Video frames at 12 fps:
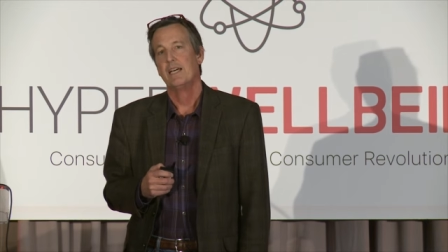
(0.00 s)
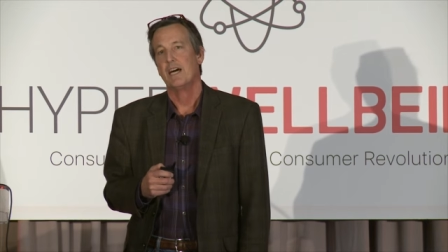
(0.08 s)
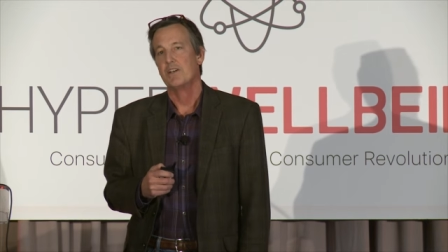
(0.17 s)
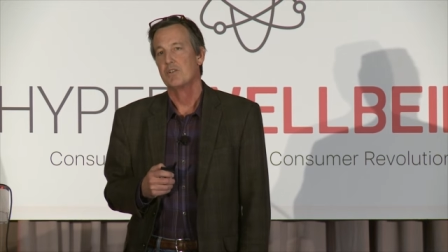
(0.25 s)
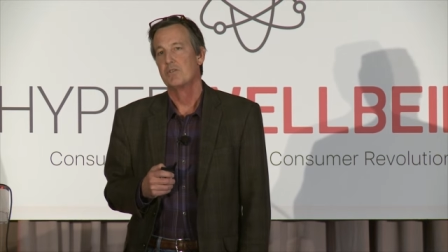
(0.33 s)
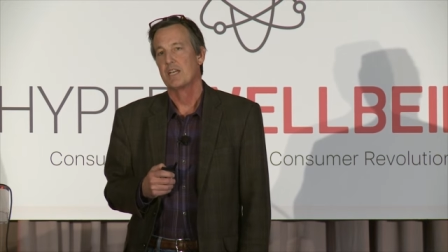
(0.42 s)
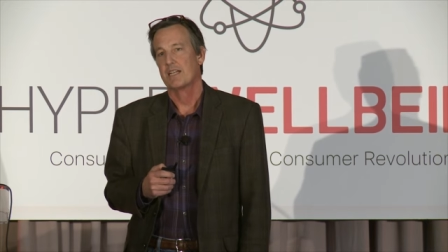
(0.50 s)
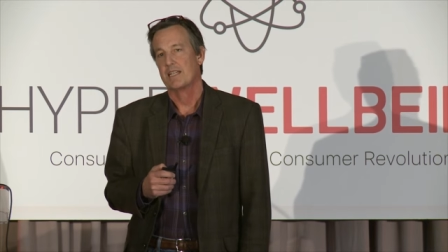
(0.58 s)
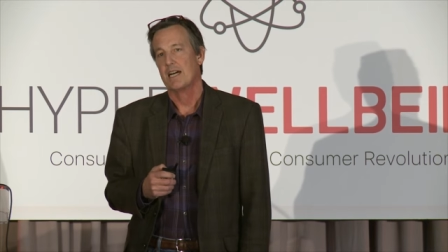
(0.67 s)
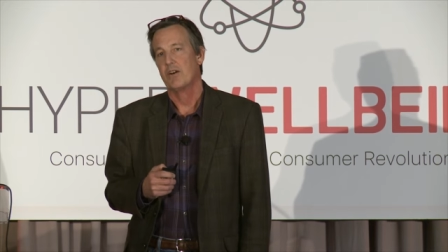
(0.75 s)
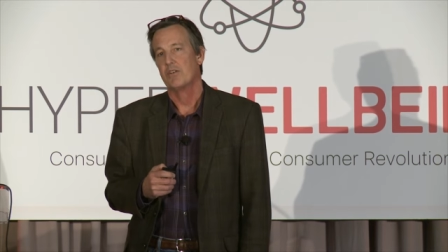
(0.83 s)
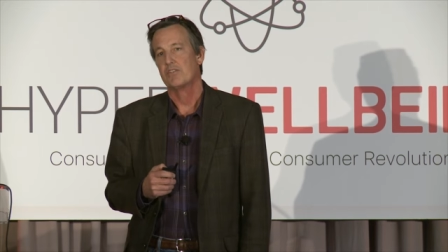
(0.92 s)
a new
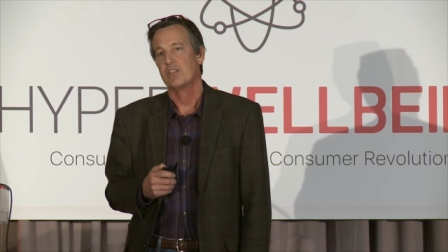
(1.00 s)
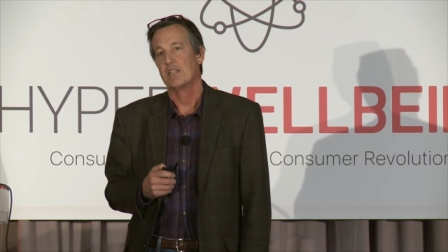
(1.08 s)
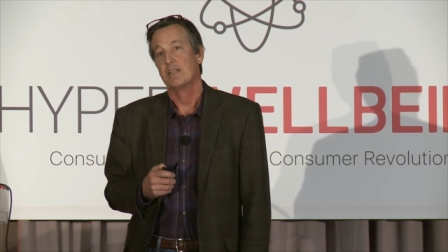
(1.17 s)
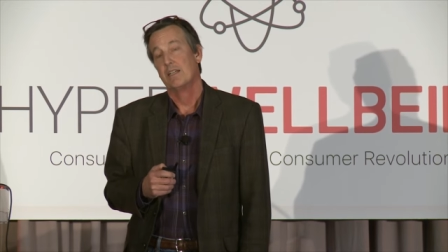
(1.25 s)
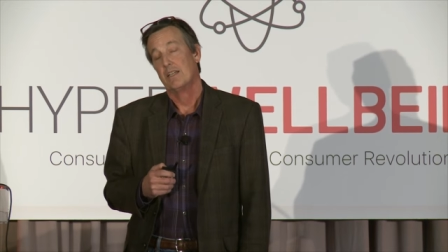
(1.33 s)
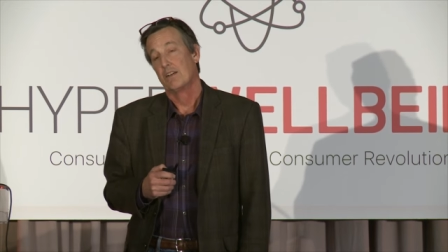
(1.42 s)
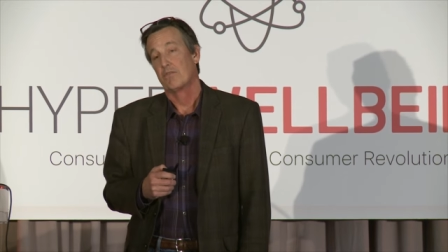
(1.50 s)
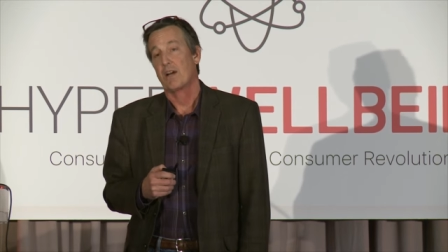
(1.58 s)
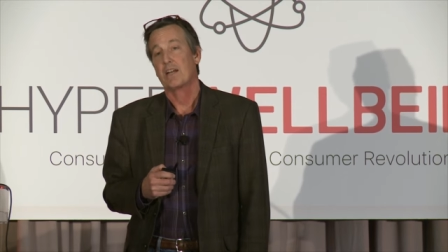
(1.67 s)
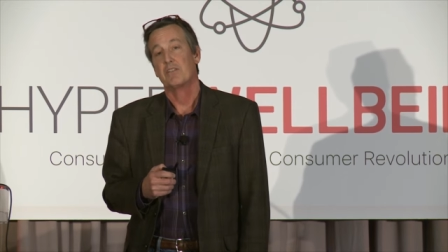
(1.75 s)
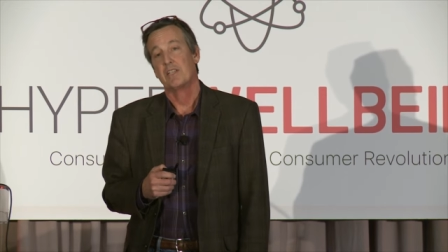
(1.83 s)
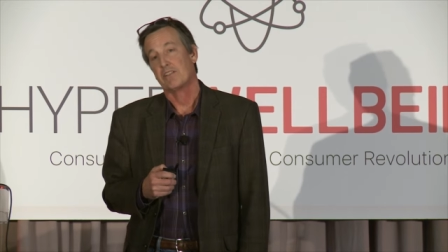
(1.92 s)
technology,
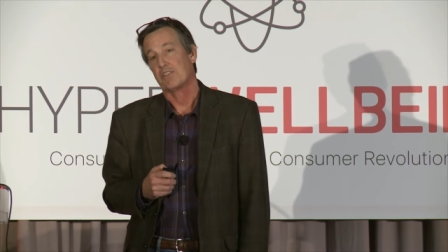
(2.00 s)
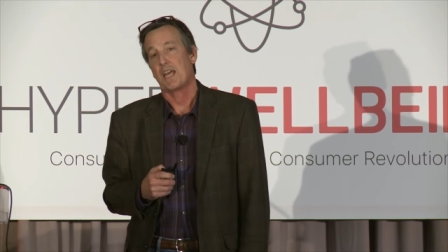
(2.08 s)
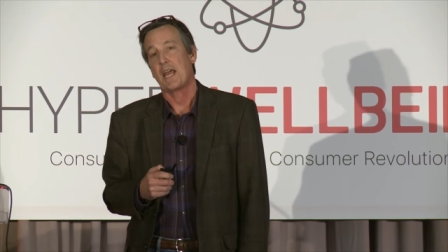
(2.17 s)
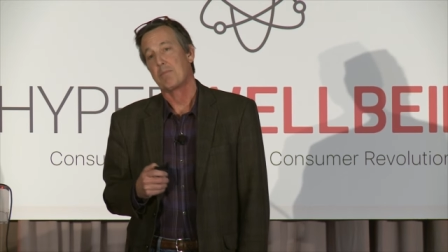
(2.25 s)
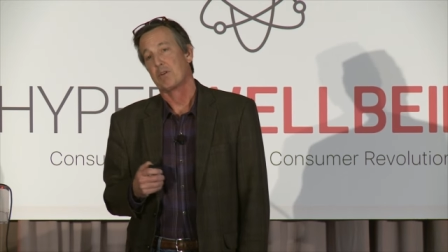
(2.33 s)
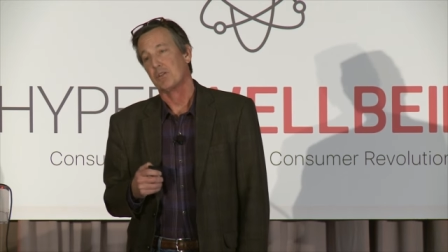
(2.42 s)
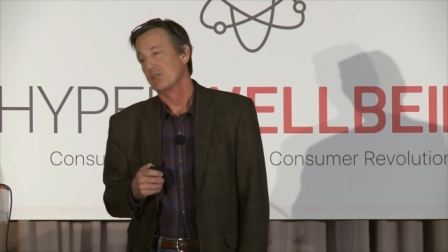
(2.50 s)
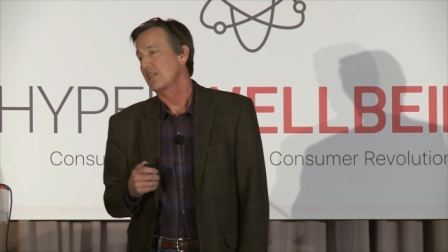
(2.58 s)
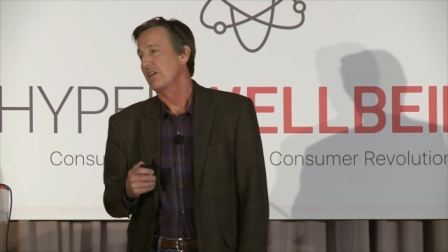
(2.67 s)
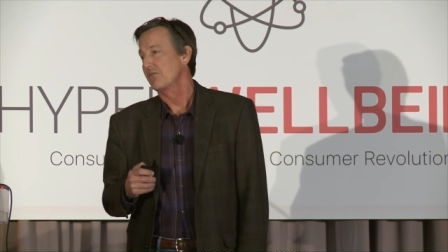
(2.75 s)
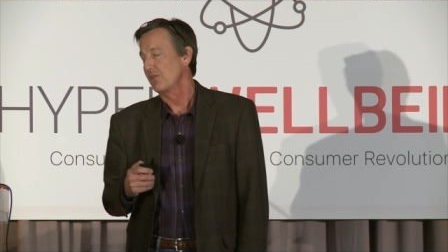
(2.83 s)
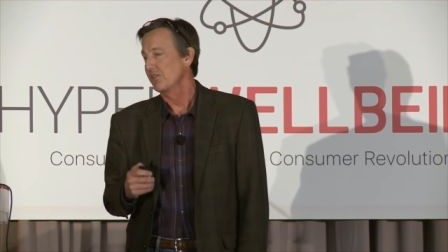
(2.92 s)
frankly, that's a hammer
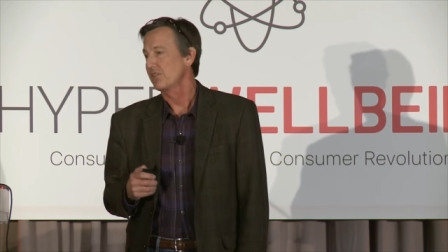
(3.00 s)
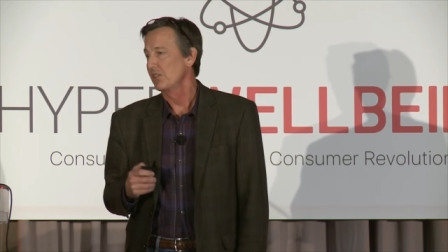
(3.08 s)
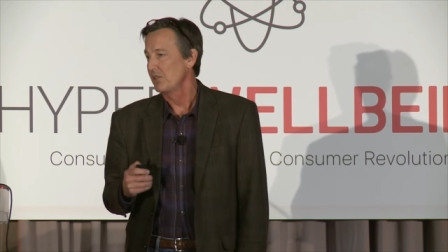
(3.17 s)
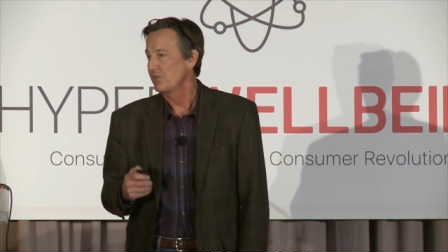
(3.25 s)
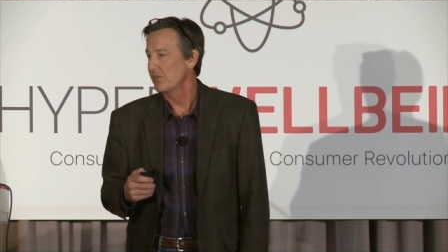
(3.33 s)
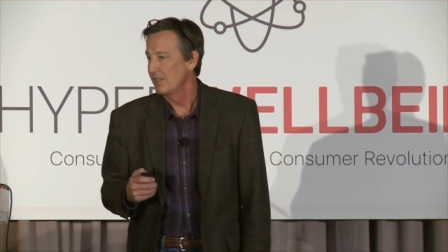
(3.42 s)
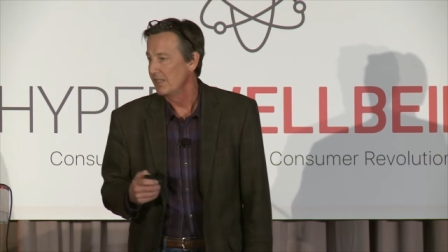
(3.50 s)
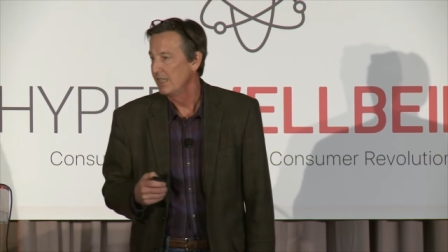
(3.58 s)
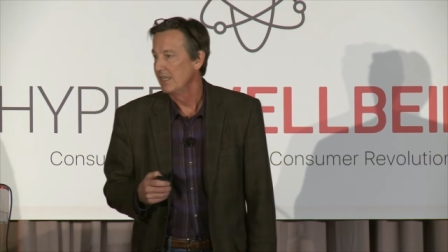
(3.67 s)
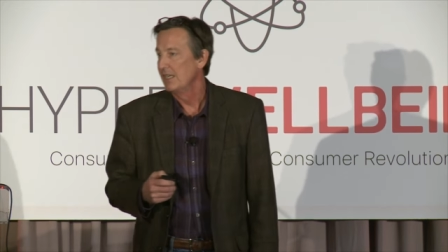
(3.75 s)
looking for a solution